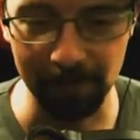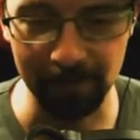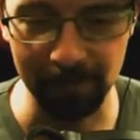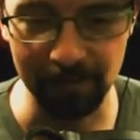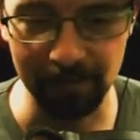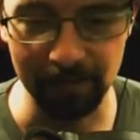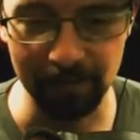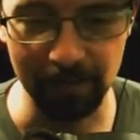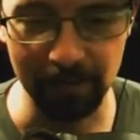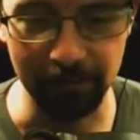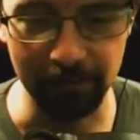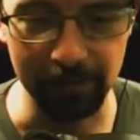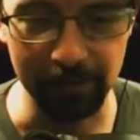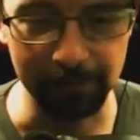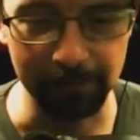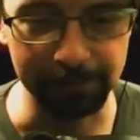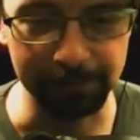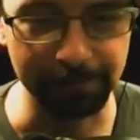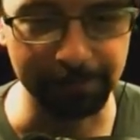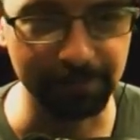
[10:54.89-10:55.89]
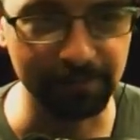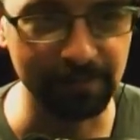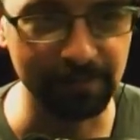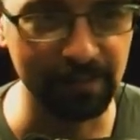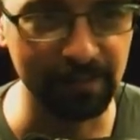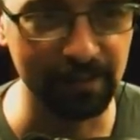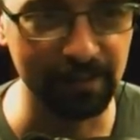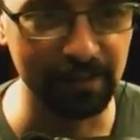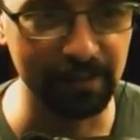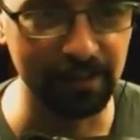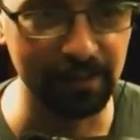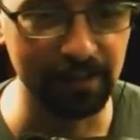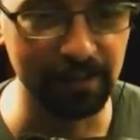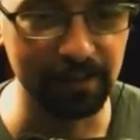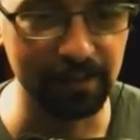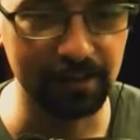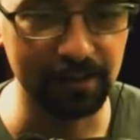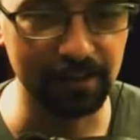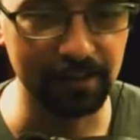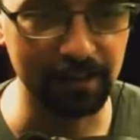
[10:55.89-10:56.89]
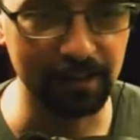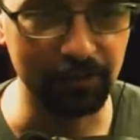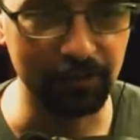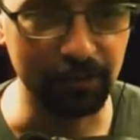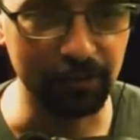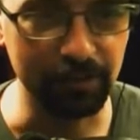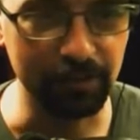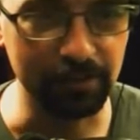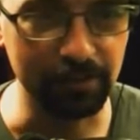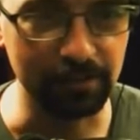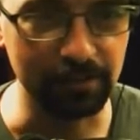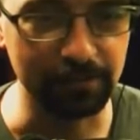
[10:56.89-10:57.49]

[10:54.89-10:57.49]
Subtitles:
You're gonna love it. You're gonna love it, dude.